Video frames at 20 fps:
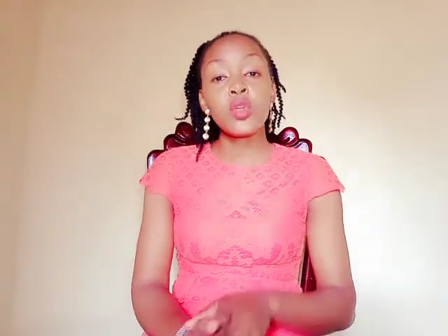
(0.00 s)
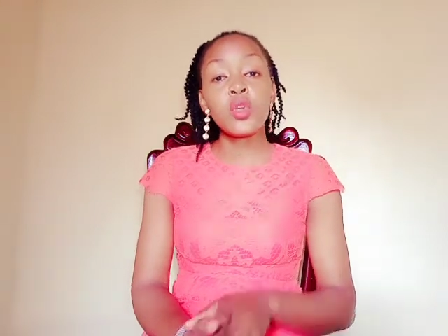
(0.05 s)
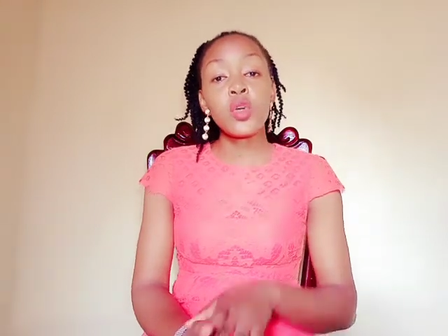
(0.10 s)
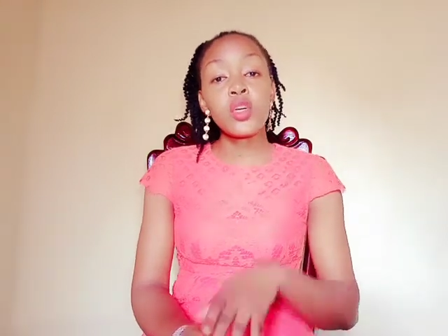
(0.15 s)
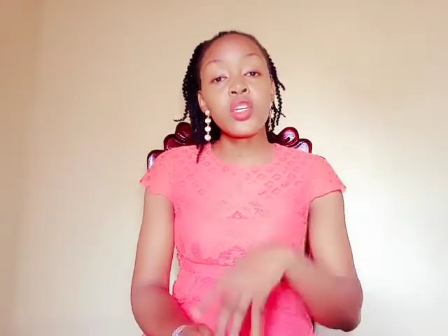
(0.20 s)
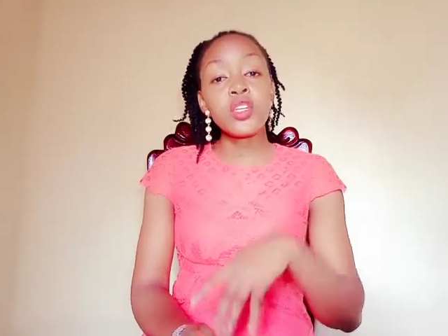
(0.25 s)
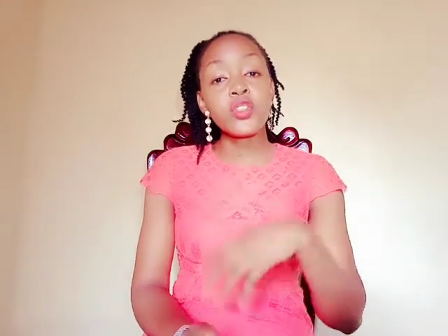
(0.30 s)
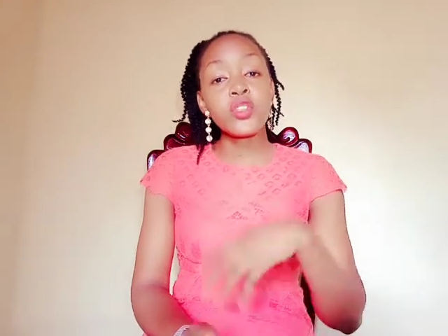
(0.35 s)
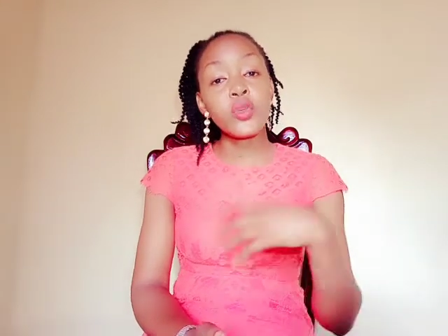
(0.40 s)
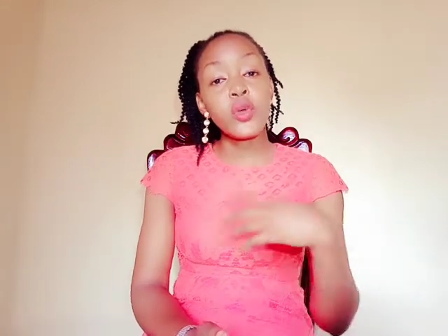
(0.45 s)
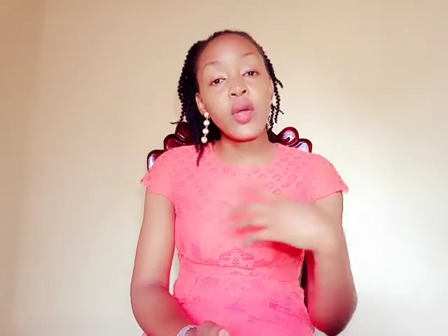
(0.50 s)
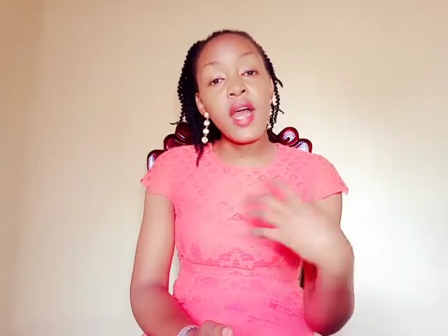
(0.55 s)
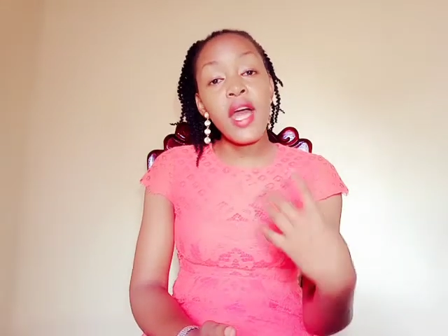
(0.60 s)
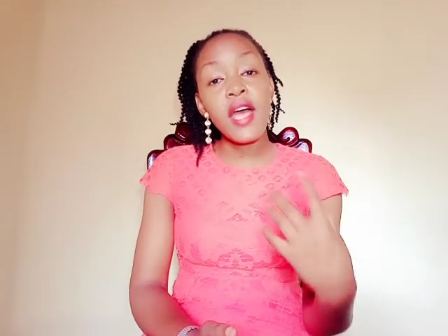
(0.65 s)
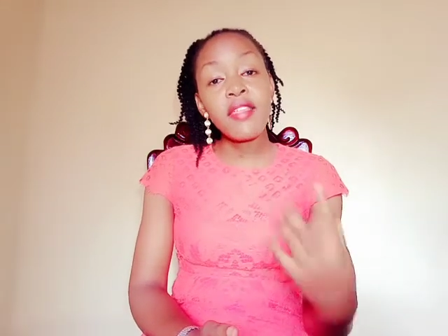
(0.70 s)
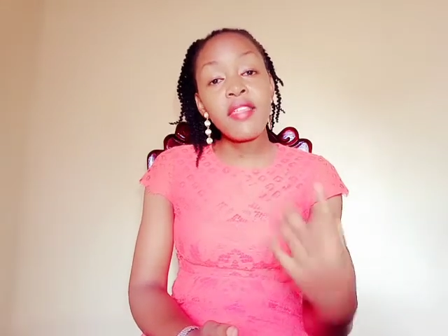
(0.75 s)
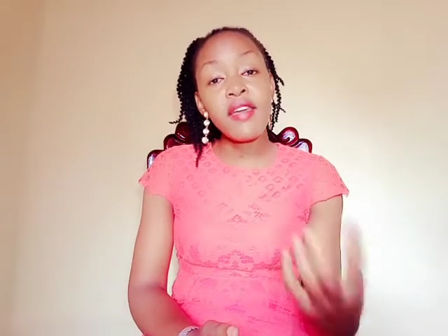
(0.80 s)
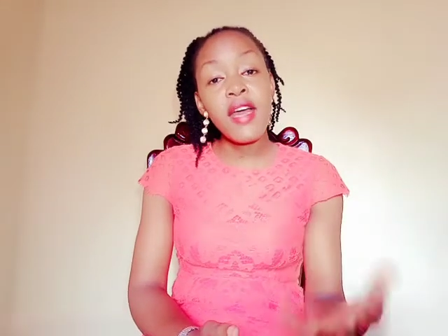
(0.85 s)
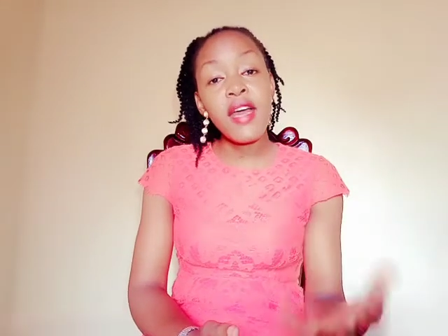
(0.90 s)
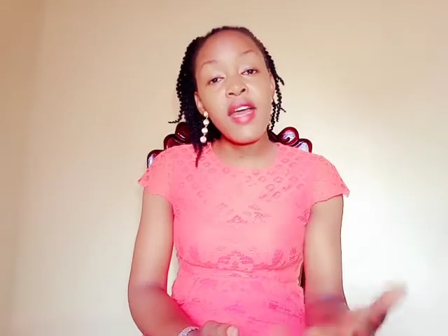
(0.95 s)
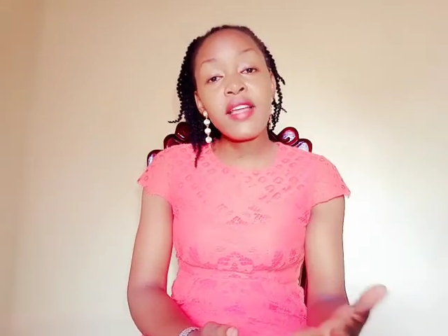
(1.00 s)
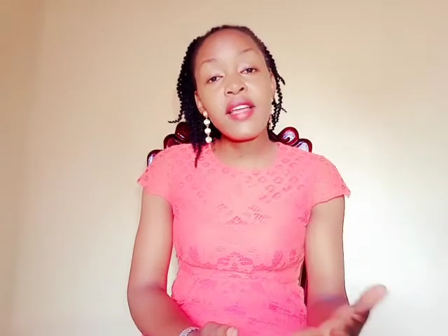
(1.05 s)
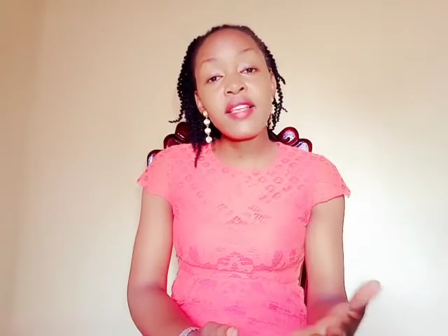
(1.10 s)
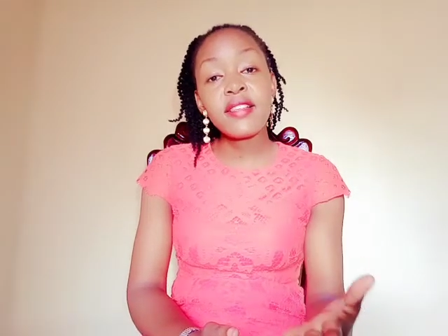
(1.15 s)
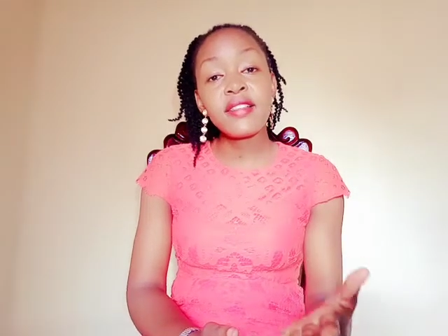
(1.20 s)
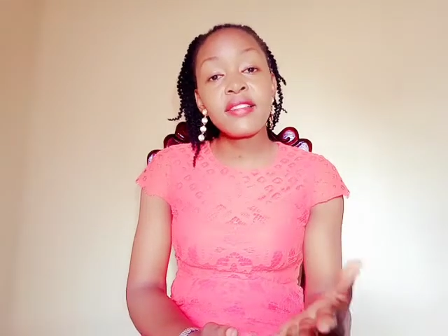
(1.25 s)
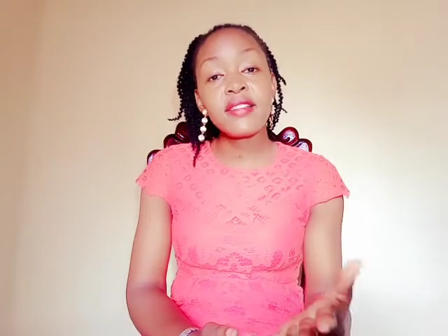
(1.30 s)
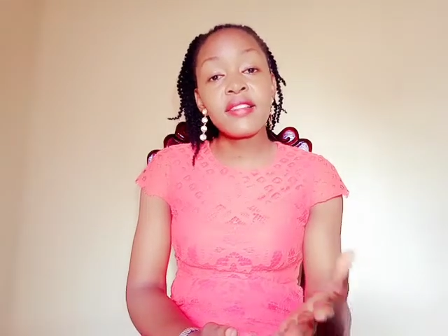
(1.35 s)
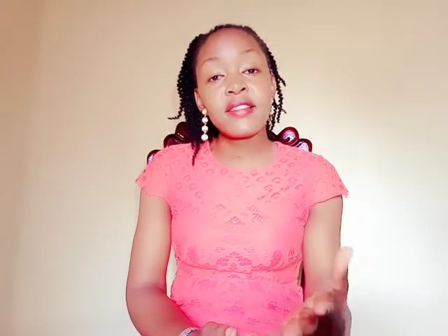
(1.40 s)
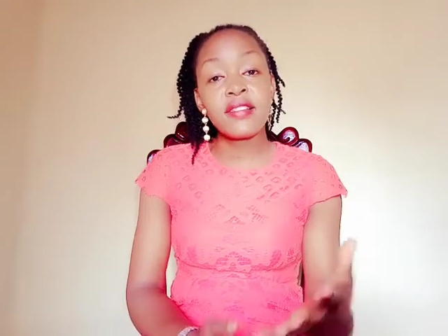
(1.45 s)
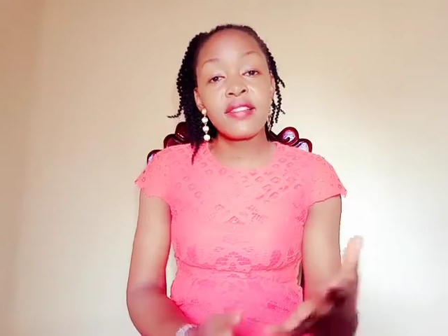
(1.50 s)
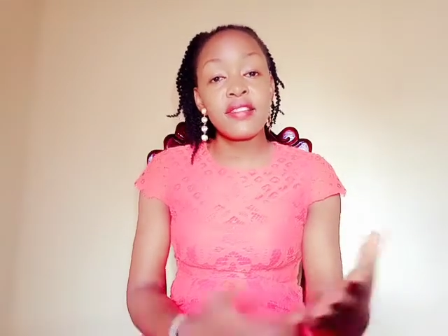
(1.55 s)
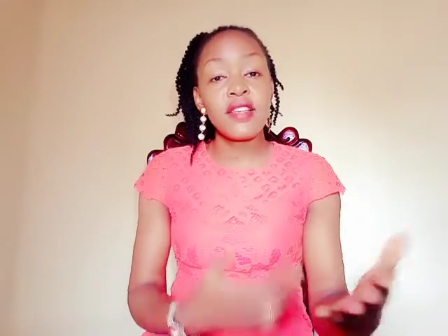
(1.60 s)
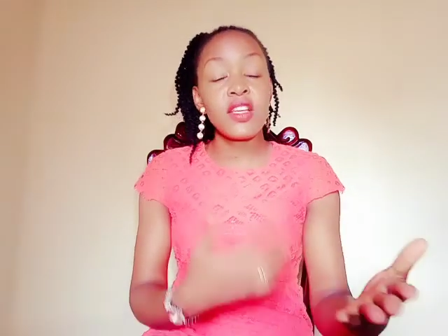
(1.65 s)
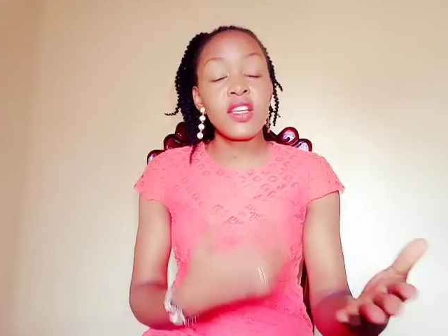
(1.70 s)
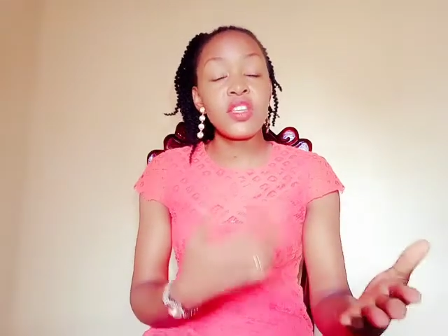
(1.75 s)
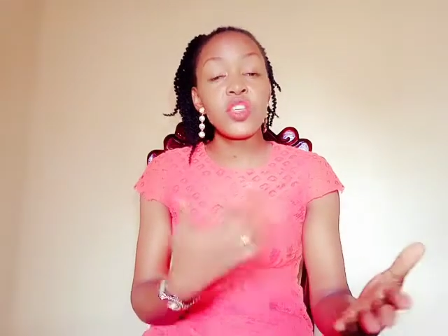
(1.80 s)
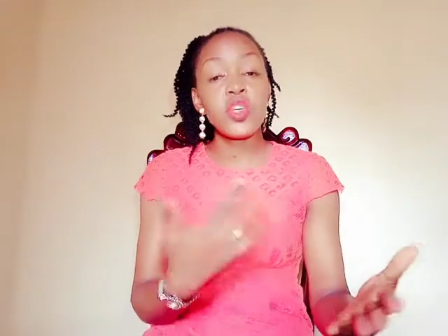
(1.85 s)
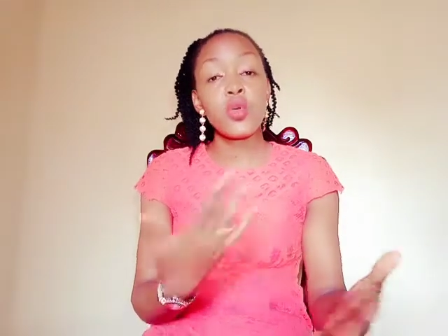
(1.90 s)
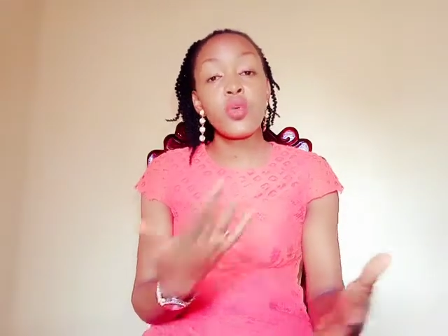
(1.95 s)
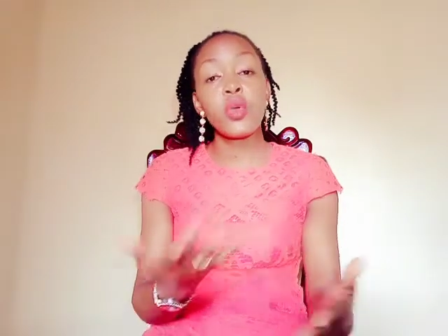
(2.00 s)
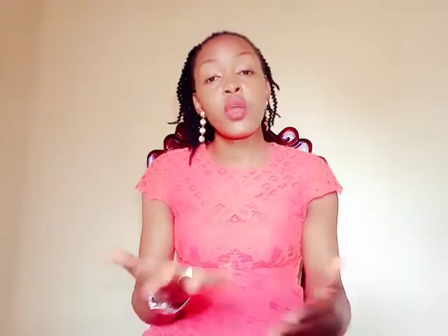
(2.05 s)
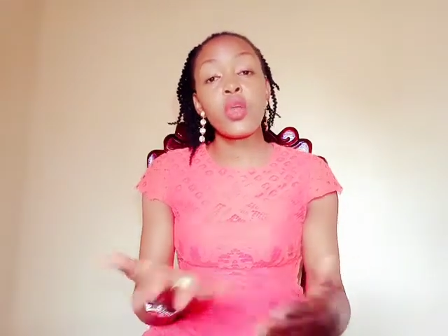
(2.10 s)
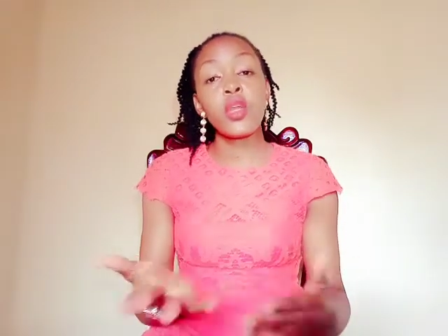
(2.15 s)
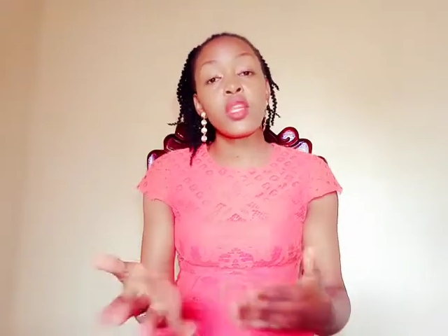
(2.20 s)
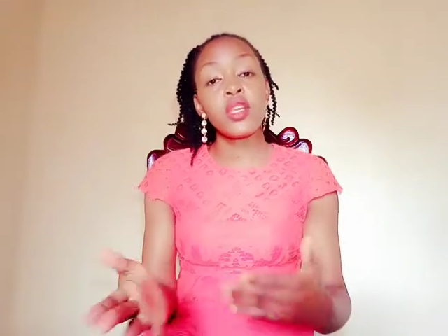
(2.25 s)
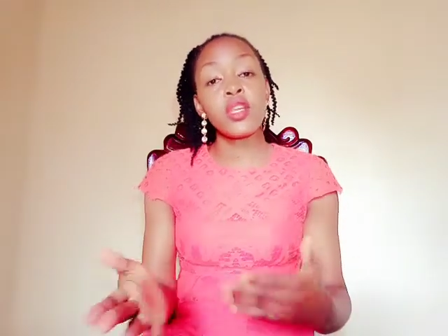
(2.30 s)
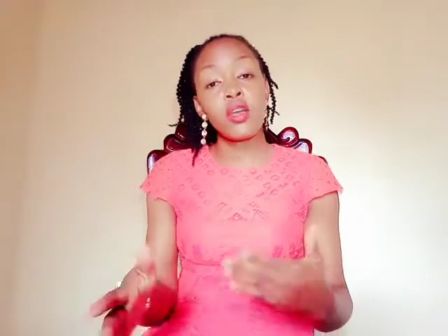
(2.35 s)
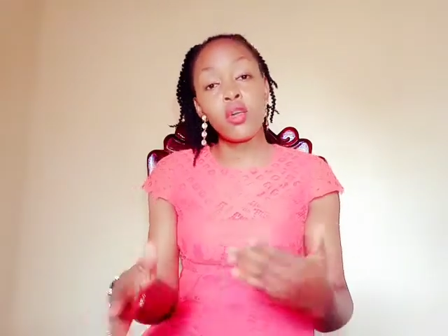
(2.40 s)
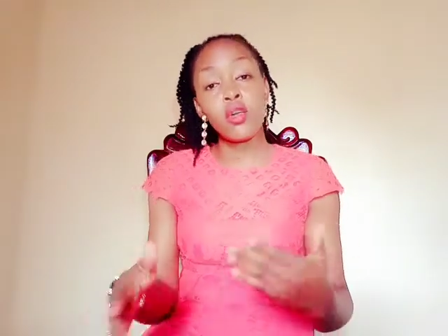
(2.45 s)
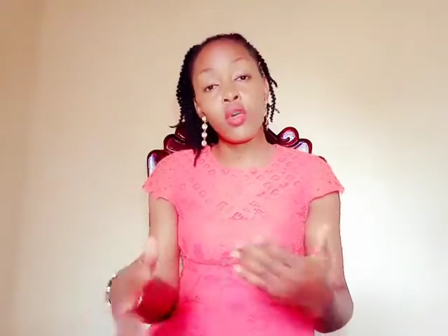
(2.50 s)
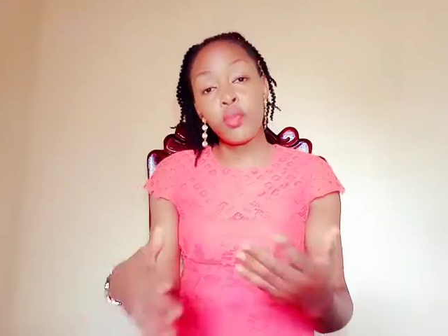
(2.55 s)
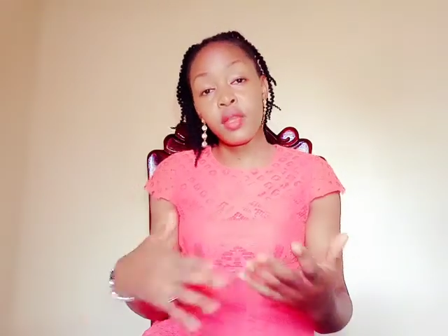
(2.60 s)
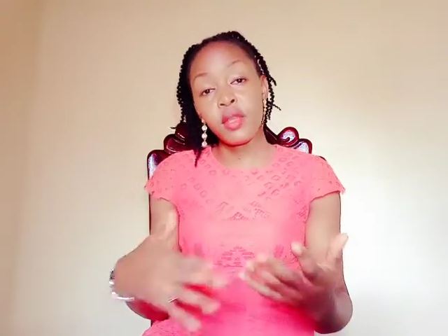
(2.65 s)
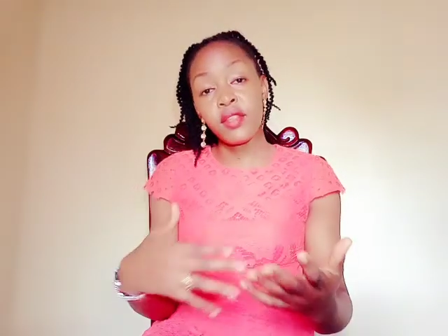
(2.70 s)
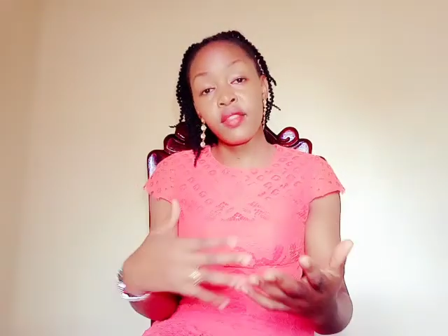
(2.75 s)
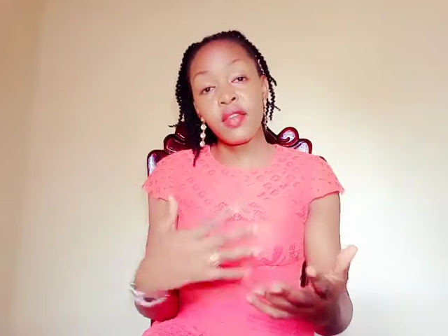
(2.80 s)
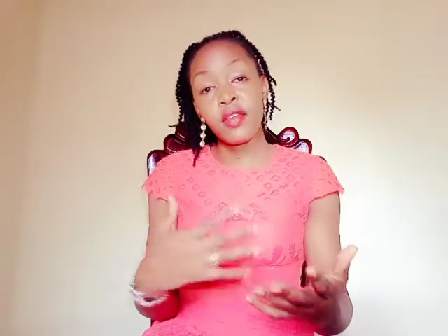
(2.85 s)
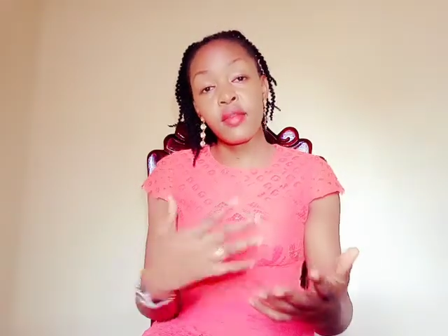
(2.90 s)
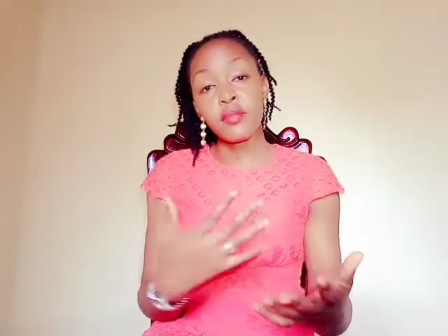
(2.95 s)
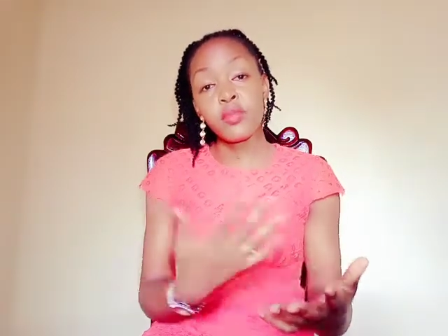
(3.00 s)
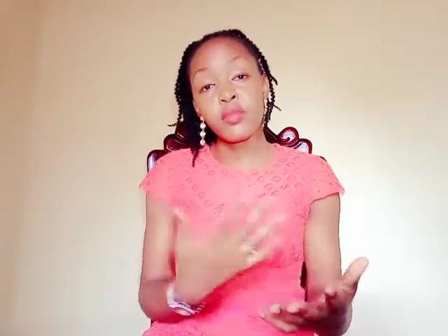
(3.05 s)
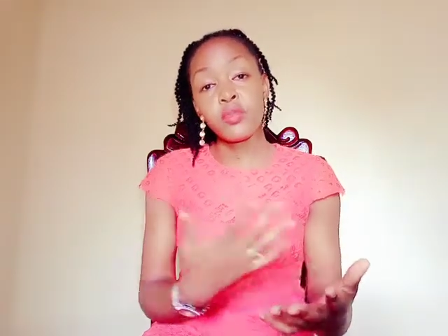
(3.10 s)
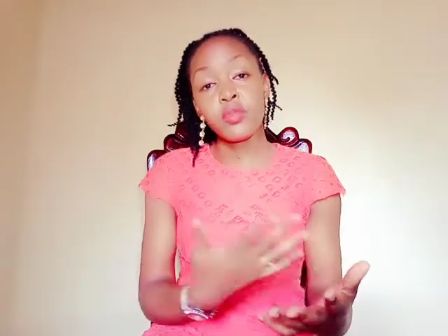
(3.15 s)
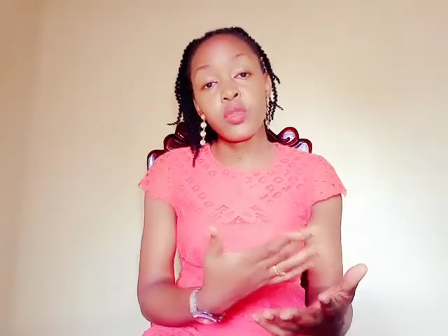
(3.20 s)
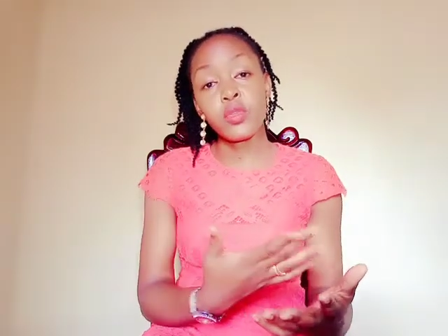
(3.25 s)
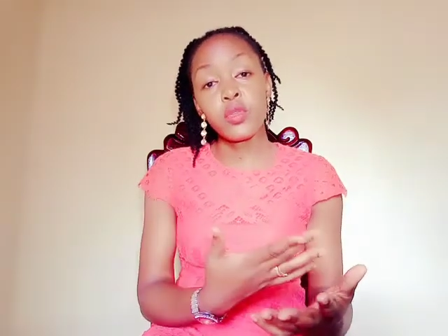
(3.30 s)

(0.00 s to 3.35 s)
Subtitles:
talking to others in such a way, in helping them